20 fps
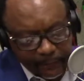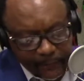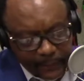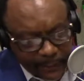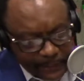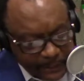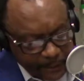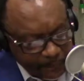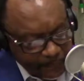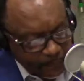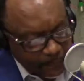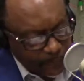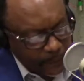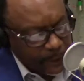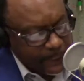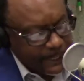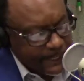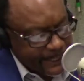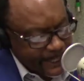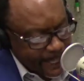Let's say, for
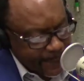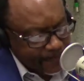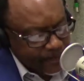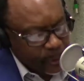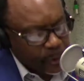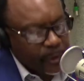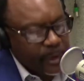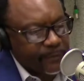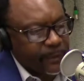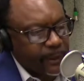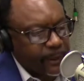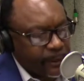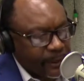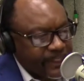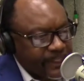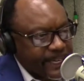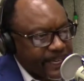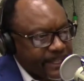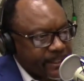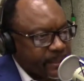an example, you have a
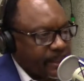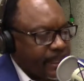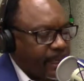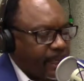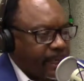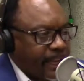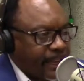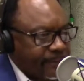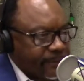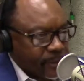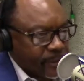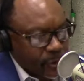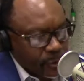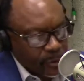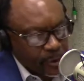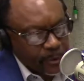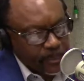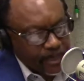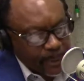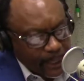$100,000 life
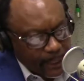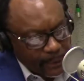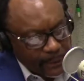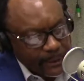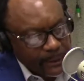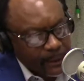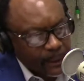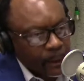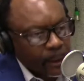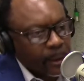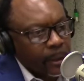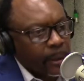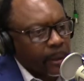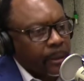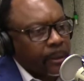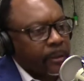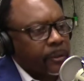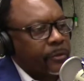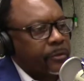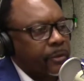insurance policy.
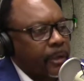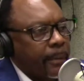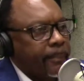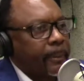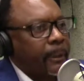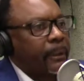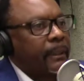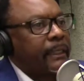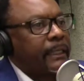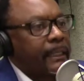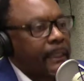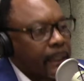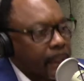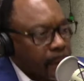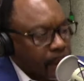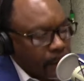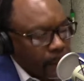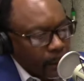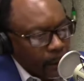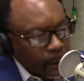You're terminally
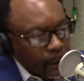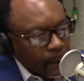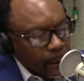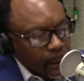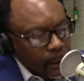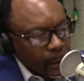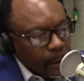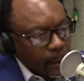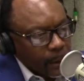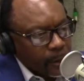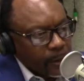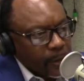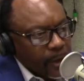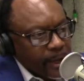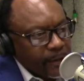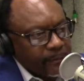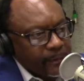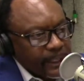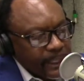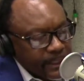ill. You
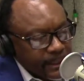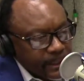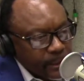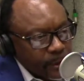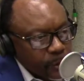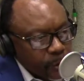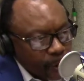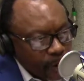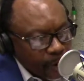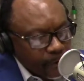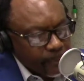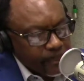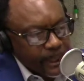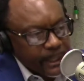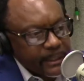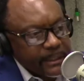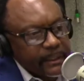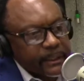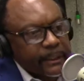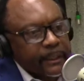have less than 12
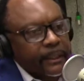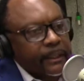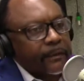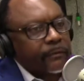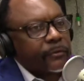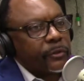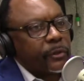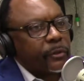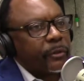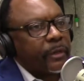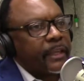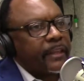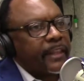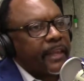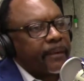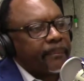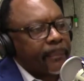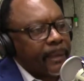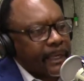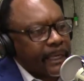months to live. You need
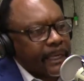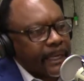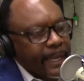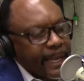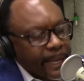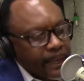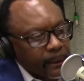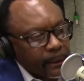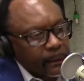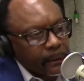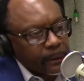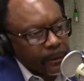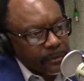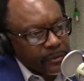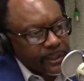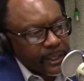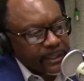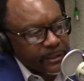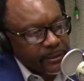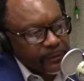that money now to
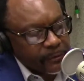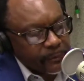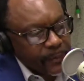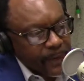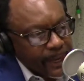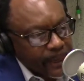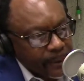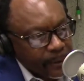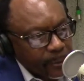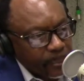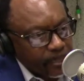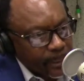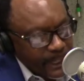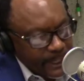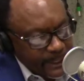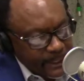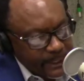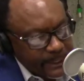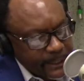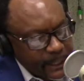close out your final
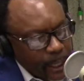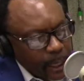business.